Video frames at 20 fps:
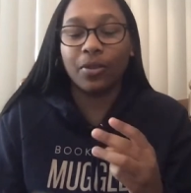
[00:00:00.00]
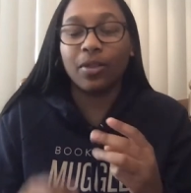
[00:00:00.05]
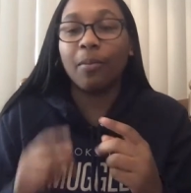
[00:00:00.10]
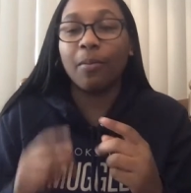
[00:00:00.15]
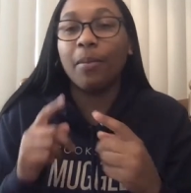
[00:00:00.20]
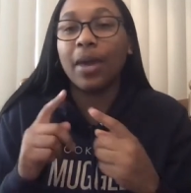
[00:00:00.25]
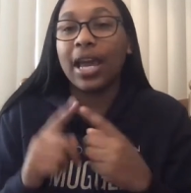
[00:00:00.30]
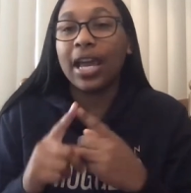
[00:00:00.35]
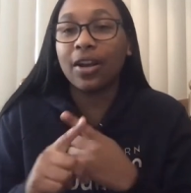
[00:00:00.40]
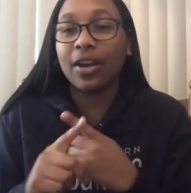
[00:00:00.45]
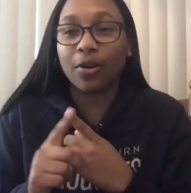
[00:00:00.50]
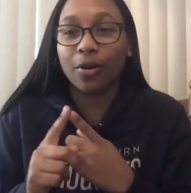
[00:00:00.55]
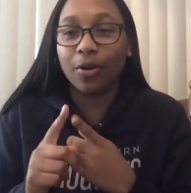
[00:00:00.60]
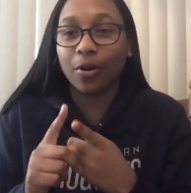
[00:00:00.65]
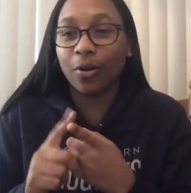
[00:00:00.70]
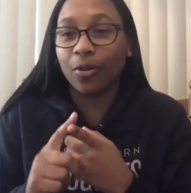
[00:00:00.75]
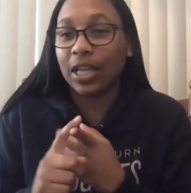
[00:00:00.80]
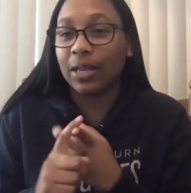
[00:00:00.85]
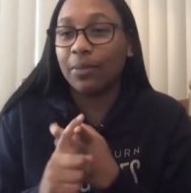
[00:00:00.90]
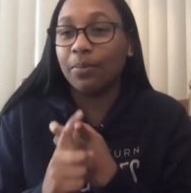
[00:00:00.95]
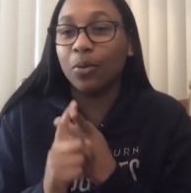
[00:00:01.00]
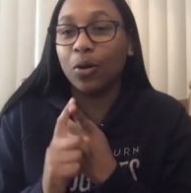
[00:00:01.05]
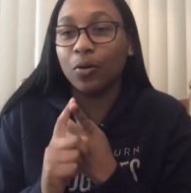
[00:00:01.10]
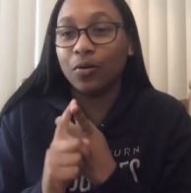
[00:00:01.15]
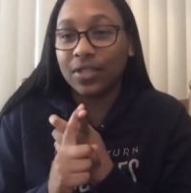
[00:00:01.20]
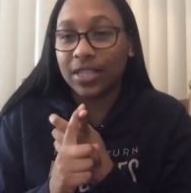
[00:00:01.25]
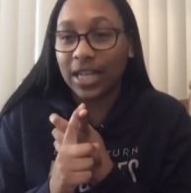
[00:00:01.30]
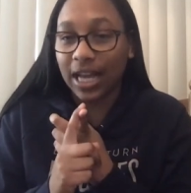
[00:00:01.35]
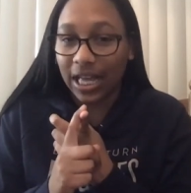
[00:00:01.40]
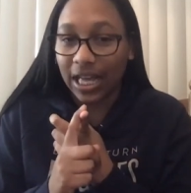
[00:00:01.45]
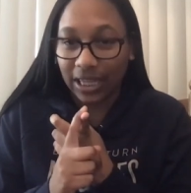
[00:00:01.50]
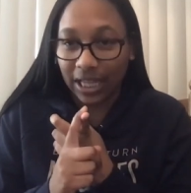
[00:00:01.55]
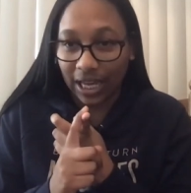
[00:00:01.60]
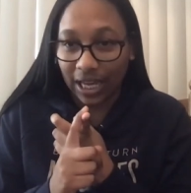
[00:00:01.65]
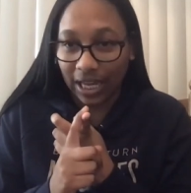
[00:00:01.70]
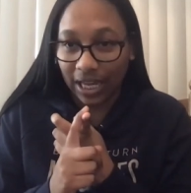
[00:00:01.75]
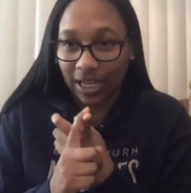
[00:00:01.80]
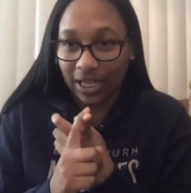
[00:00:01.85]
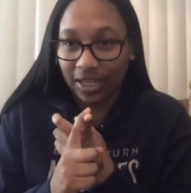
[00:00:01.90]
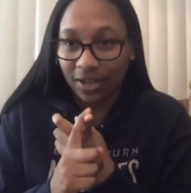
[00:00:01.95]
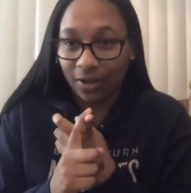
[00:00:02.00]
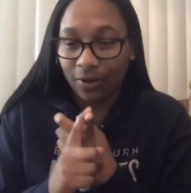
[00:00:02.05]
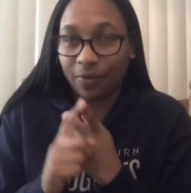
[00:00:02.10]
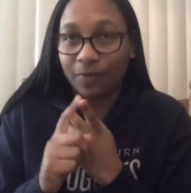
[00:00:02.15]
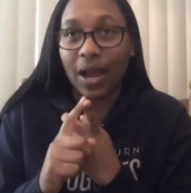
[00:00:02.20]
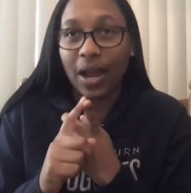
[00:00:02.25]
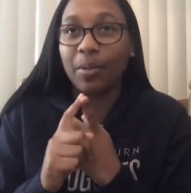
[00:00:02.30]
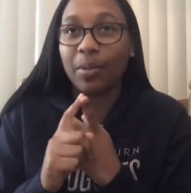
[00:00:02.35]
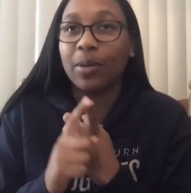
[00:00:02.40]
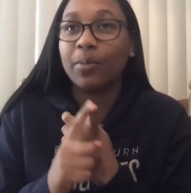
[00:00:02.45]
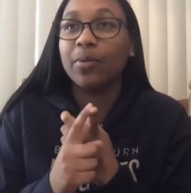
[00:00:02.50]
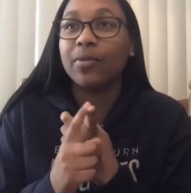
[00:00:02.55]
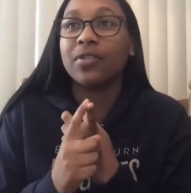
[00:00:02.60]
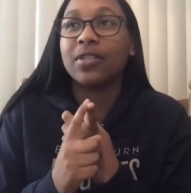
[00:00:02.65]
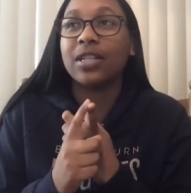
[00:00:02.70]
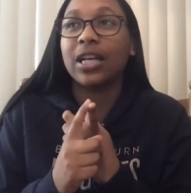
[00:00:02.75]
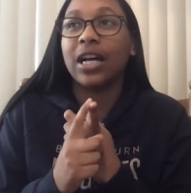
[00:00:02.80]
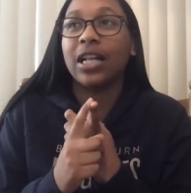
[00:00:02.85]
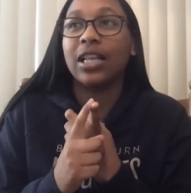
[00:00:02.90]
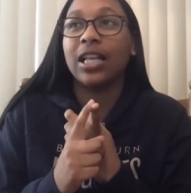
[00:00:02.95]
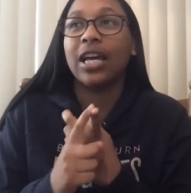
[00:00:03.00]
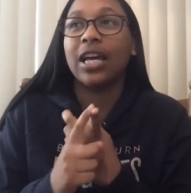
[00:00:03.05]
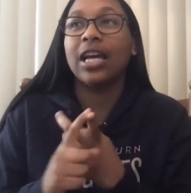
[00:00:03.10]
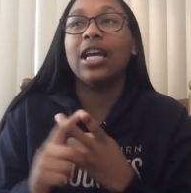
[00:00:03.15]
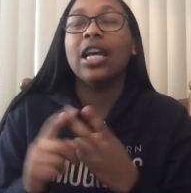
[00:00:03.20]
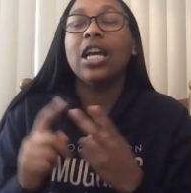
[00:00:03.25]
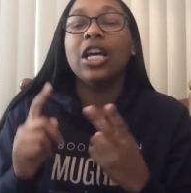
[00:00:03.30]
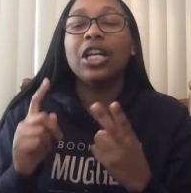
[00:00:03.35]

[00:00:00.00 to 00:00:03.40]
The main girl that moves to LA, her family moves to LA.